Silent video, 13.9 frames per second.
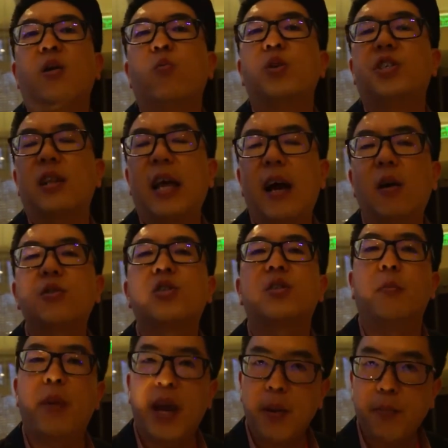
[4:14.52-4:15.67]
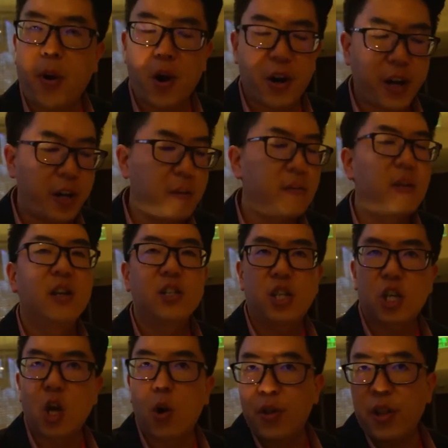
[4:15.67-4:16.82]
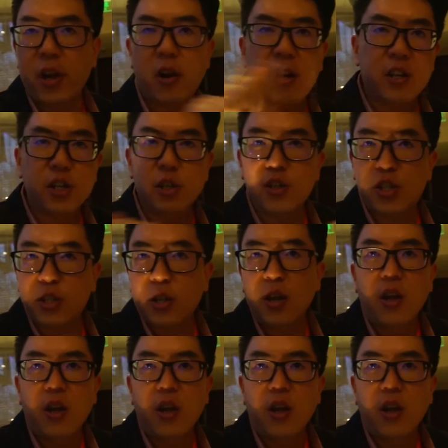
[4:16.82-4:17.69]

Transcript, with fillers: which allows the main party to go in there and use